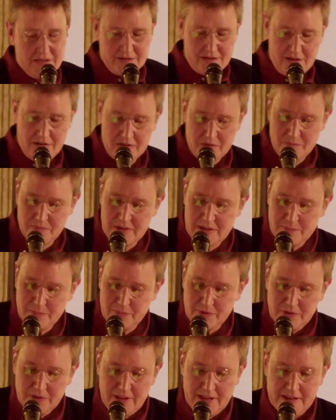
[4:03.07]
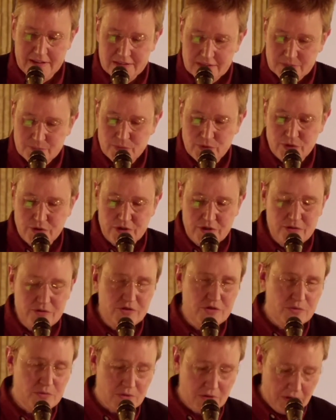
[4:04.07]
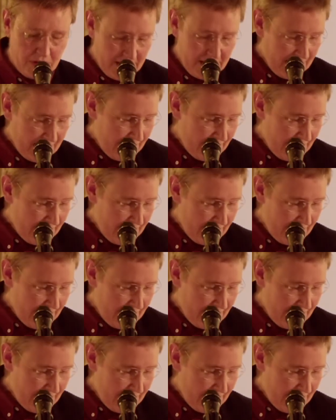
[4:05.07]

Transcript: to all the people as per usual,